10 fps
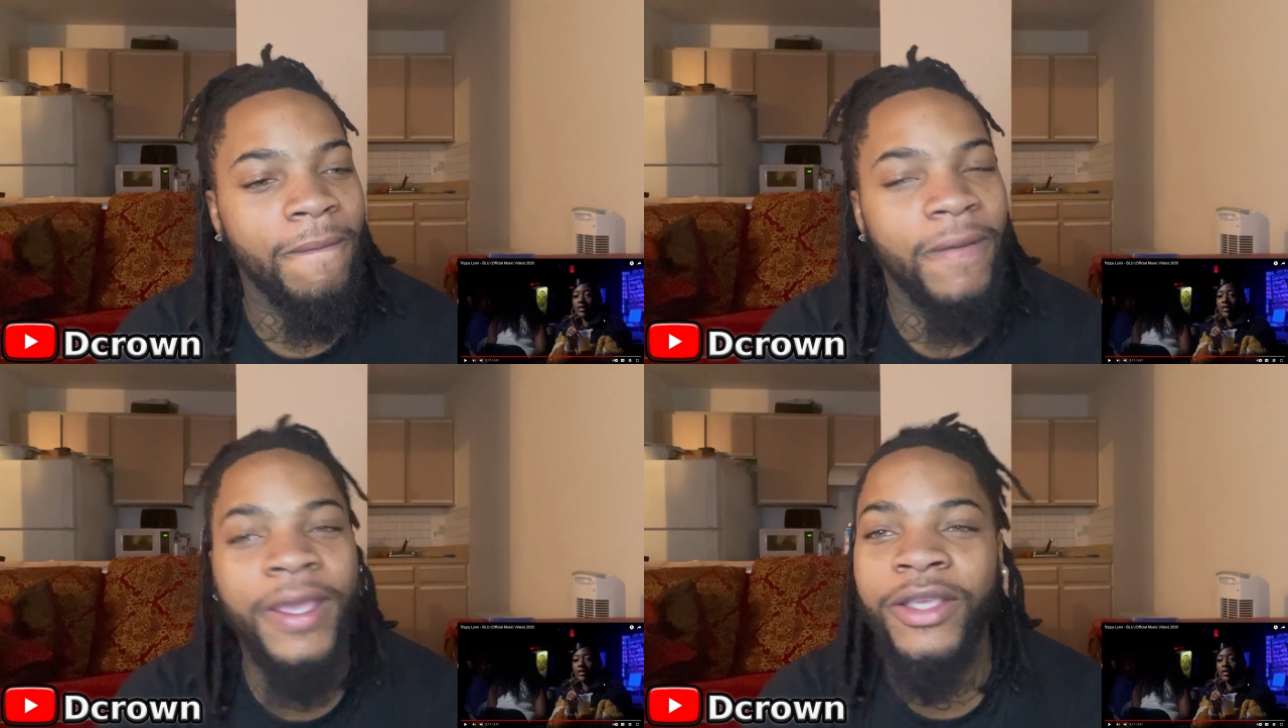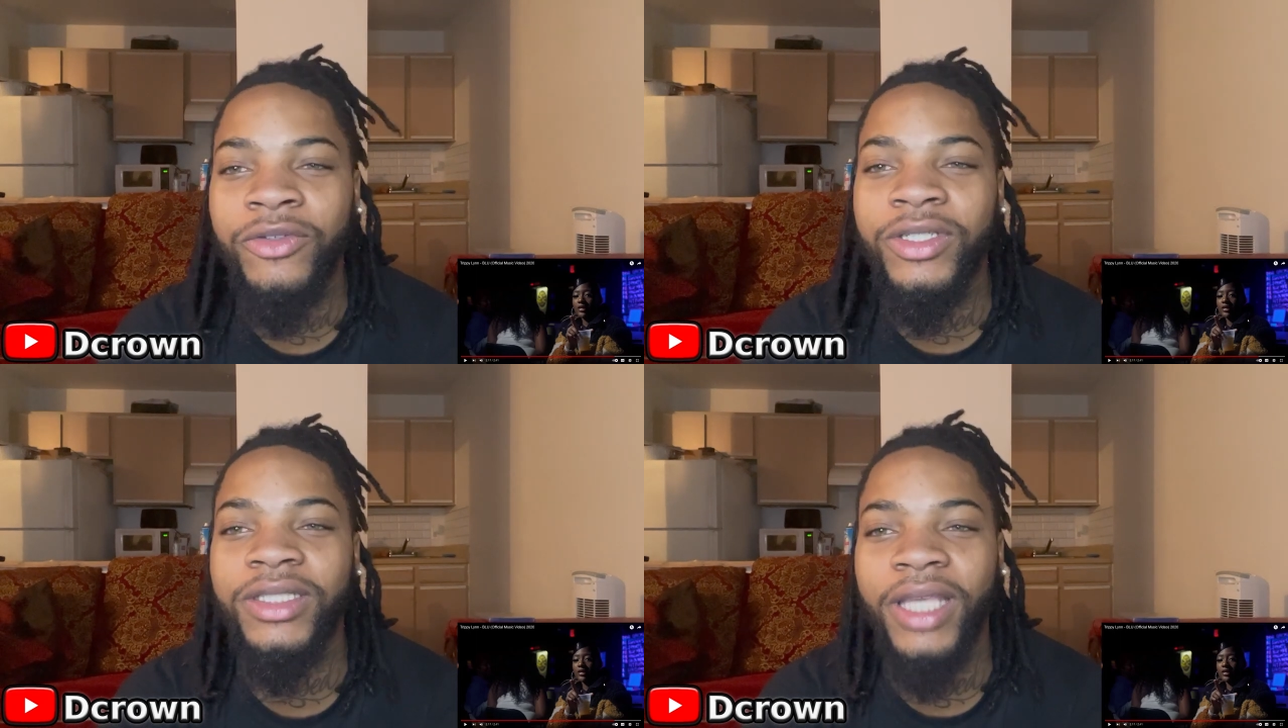And
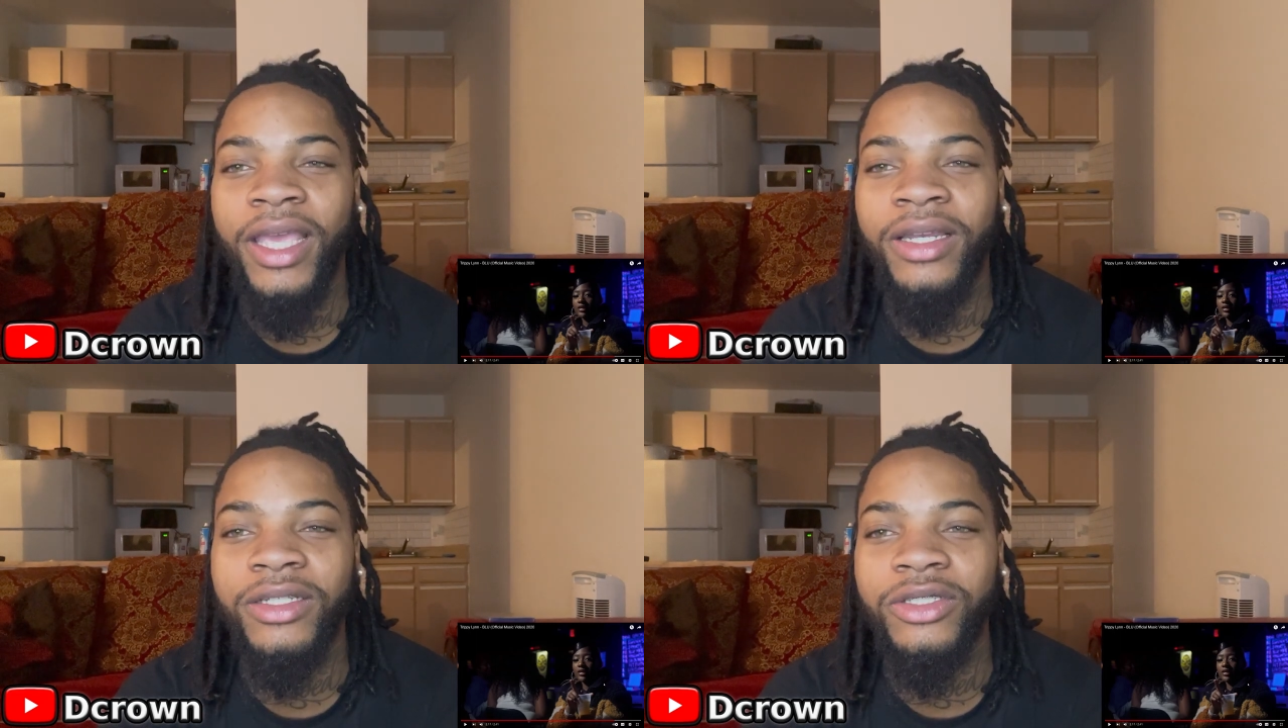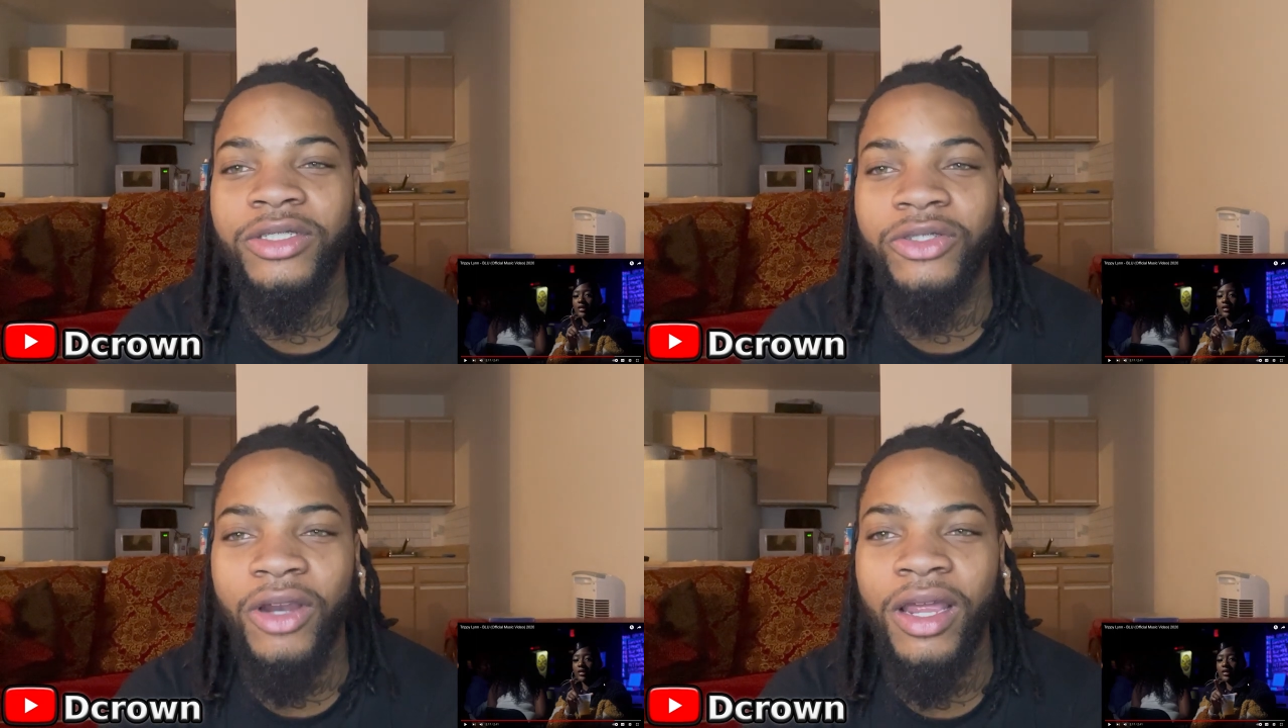you just gained a
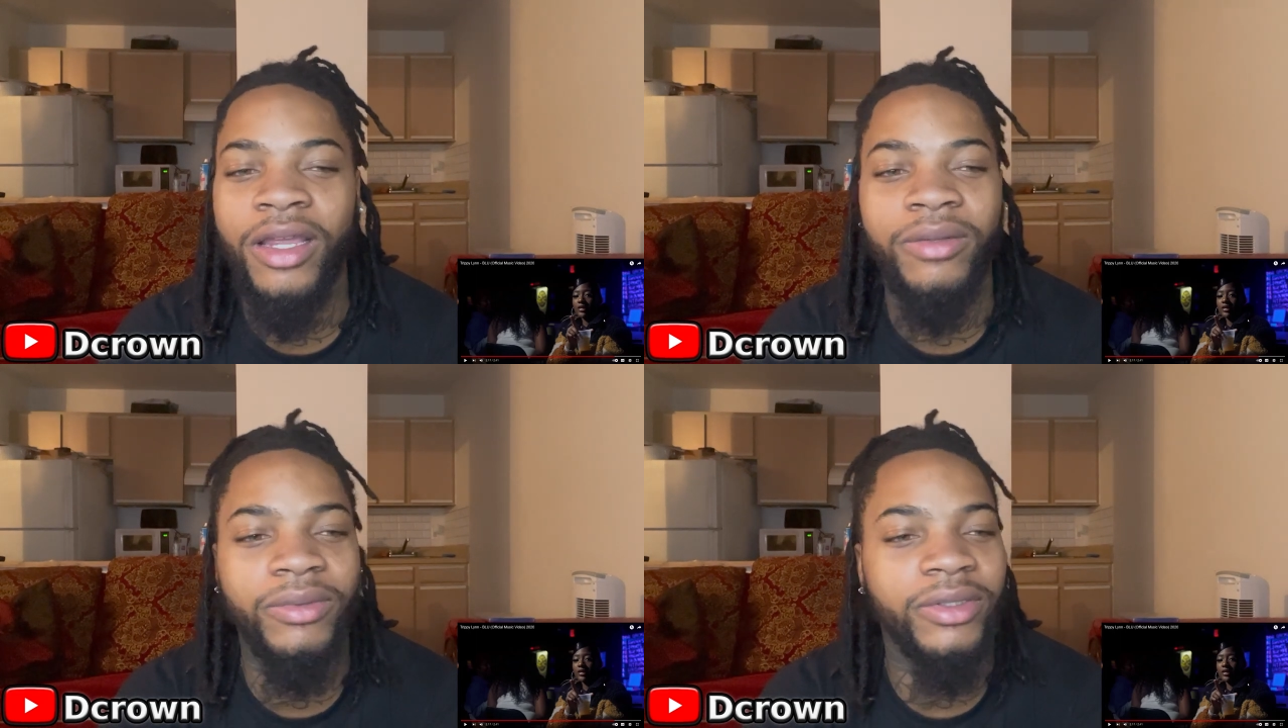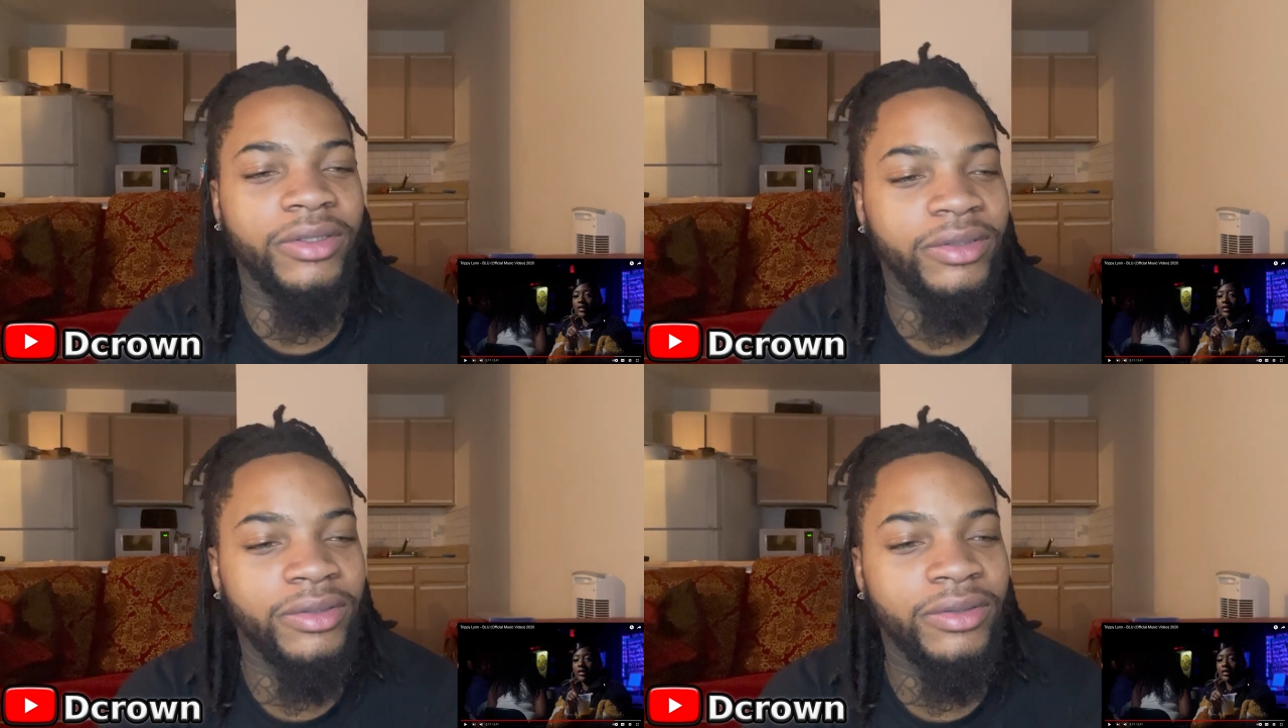subscriber.
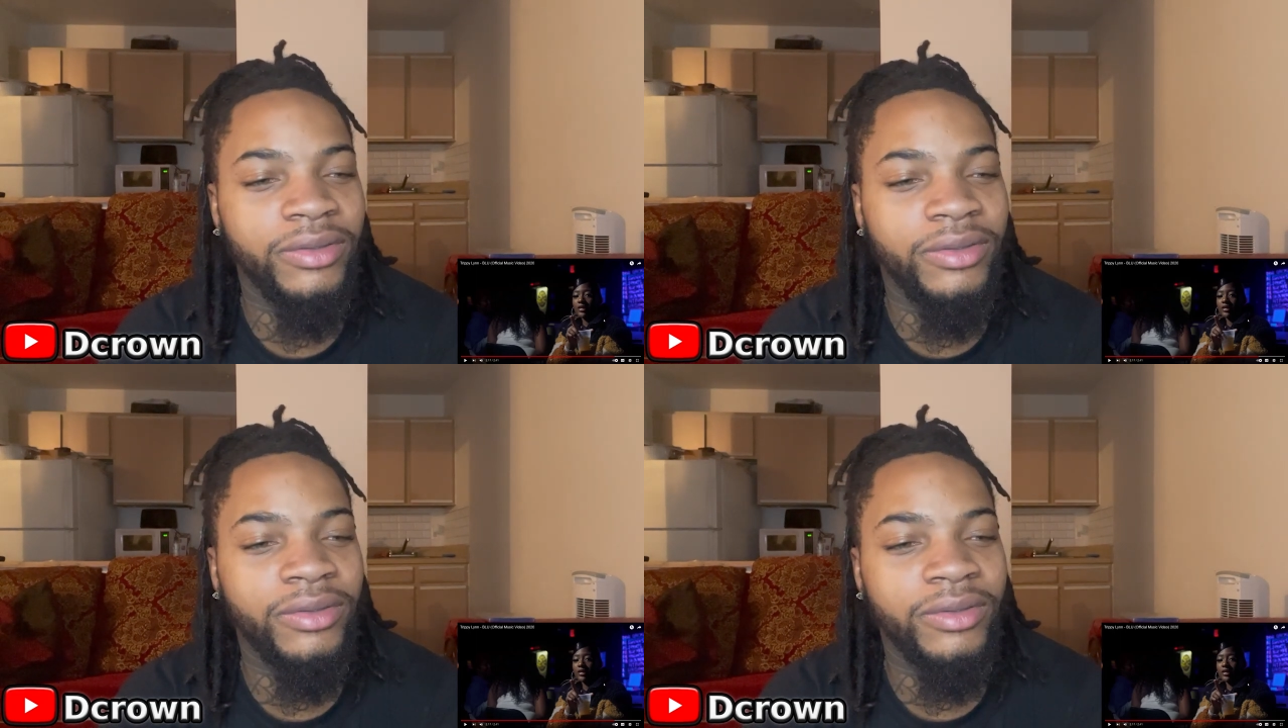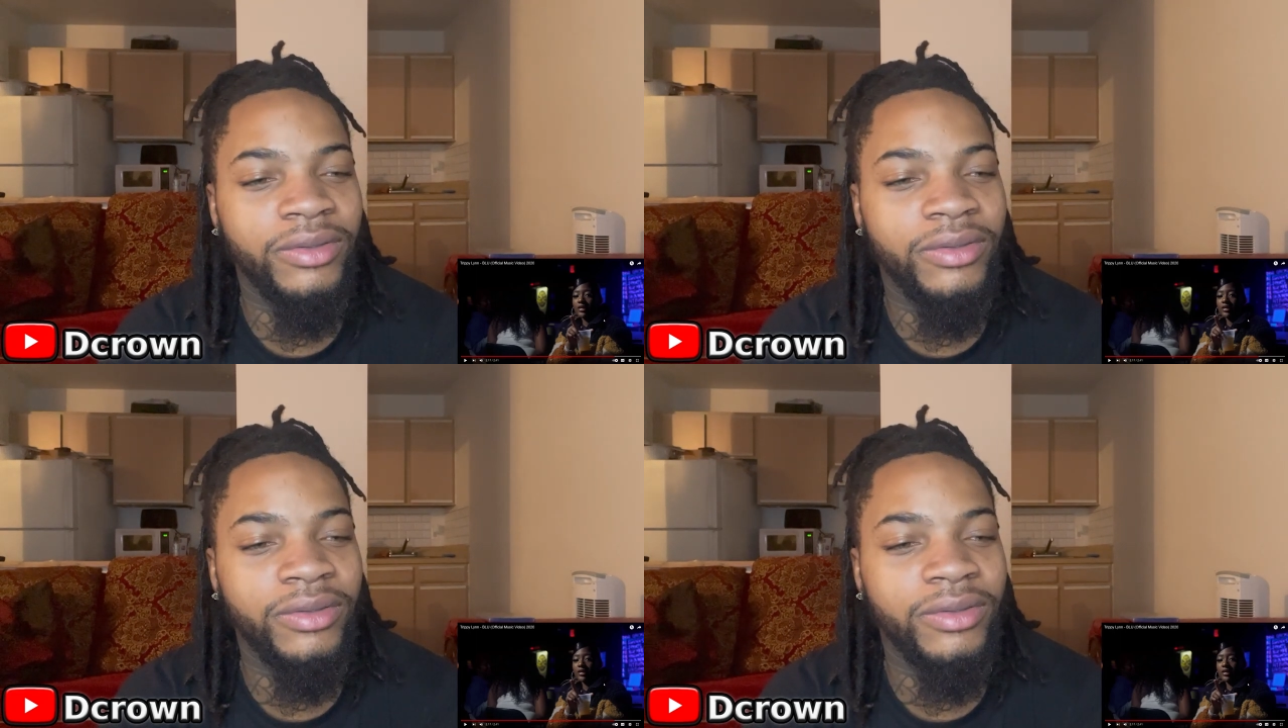
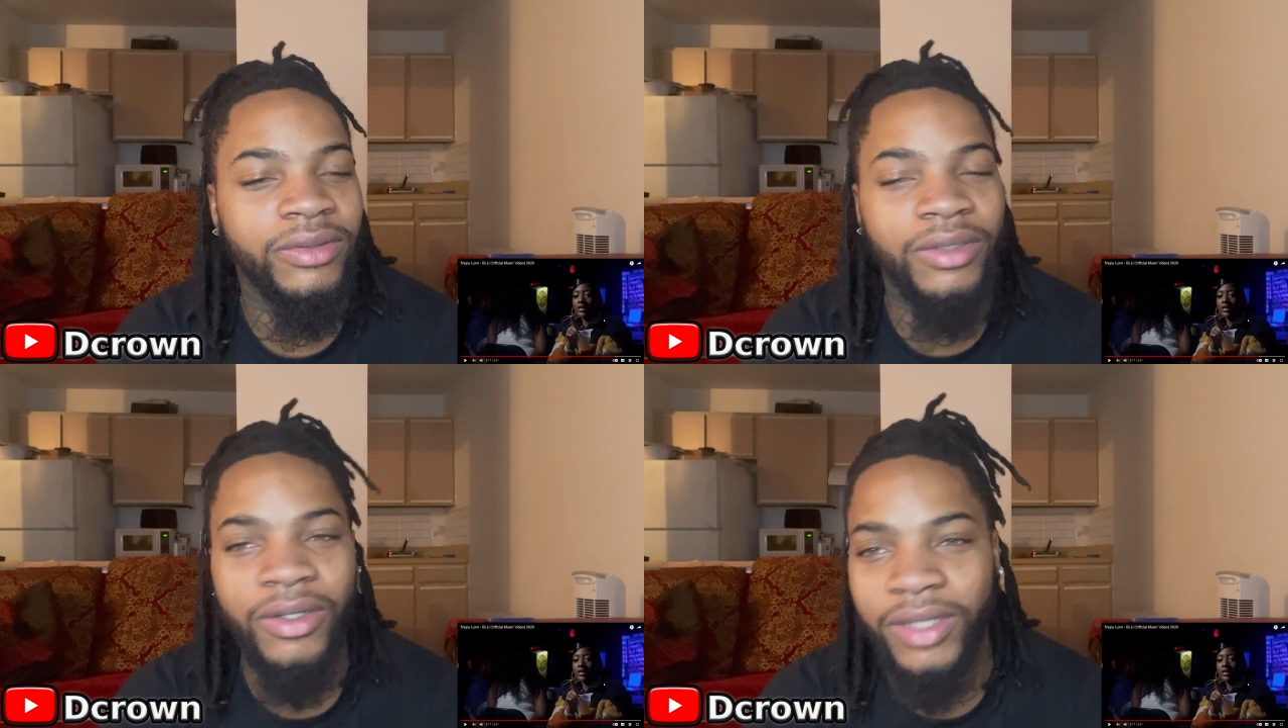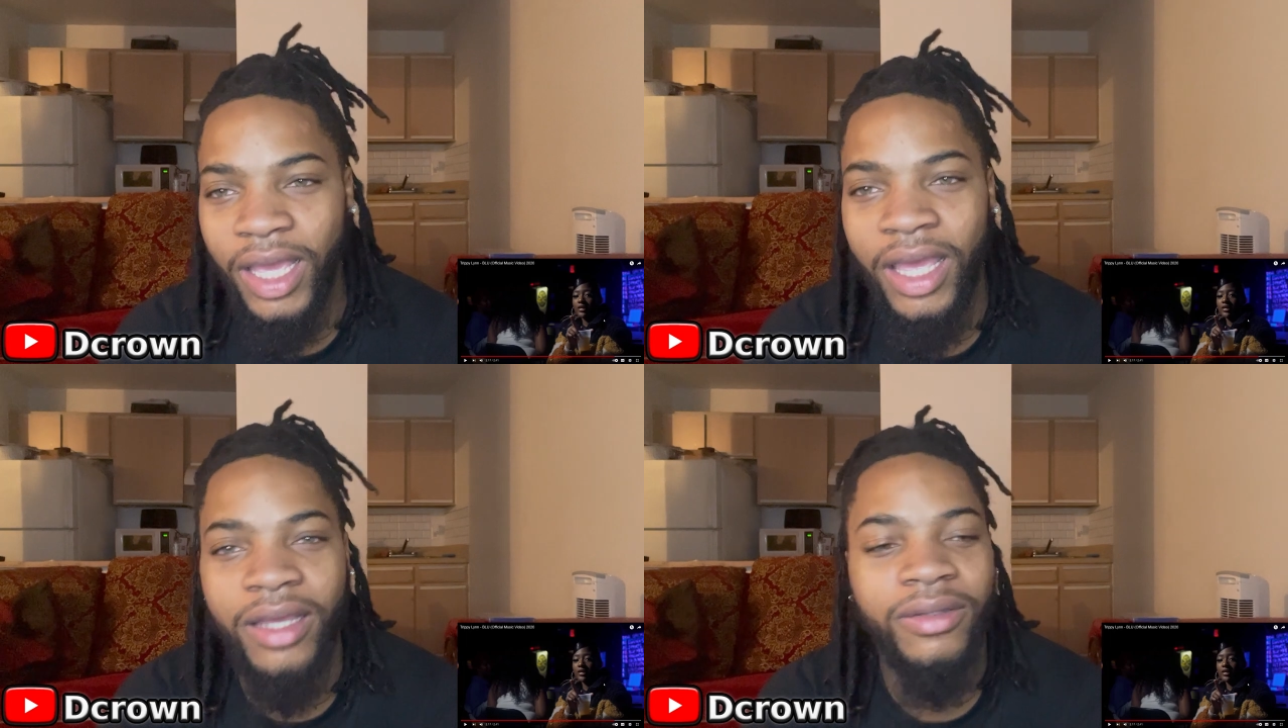No
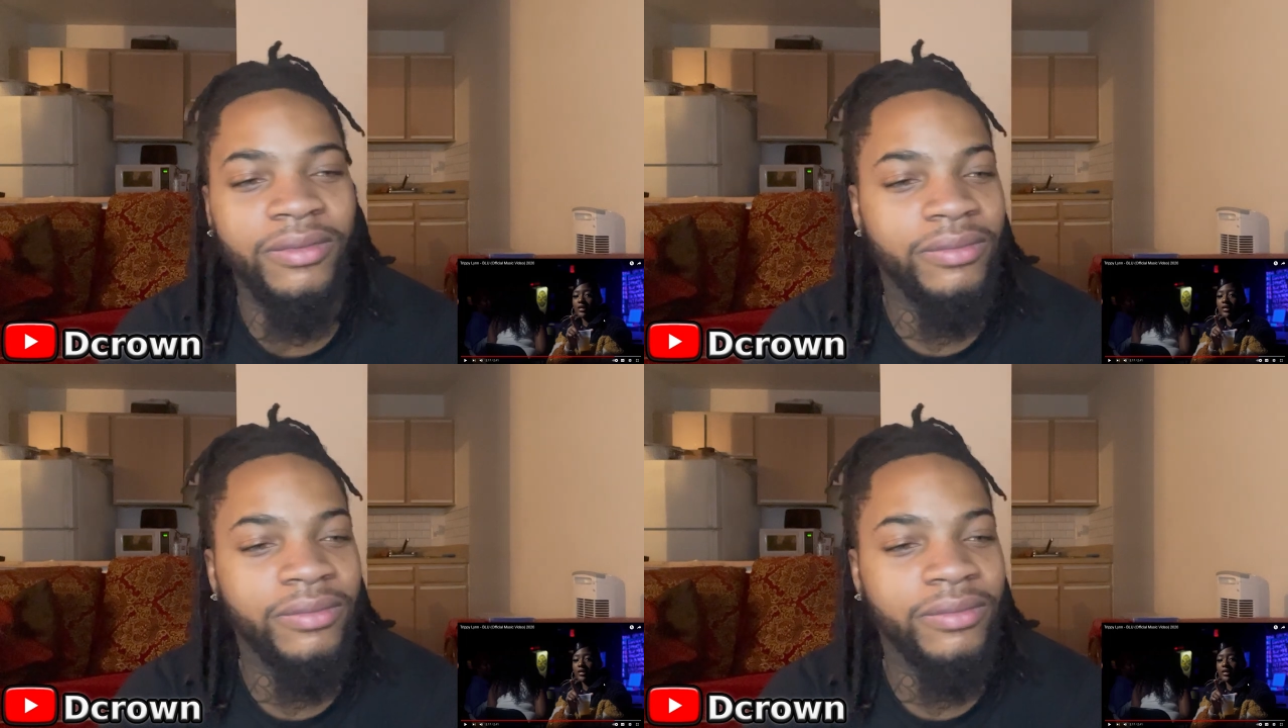cap.